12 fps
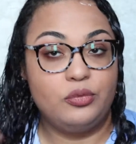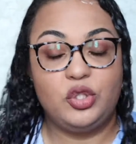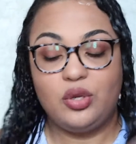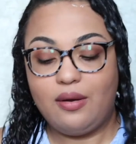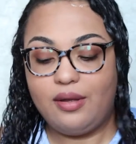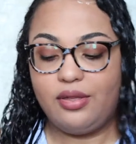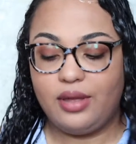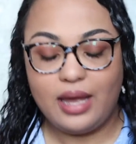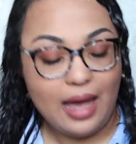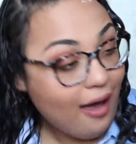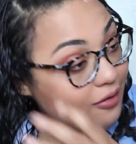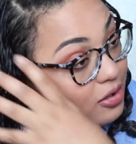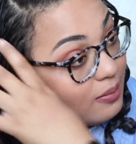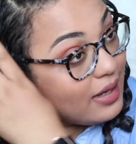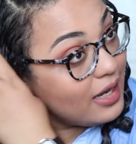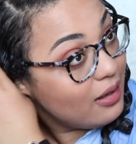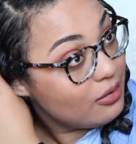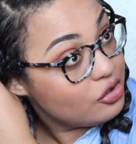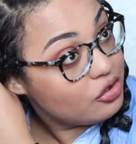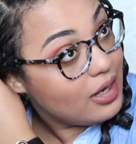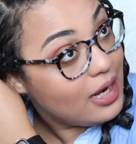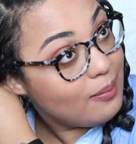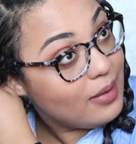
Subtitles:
do everything after my hair was dry,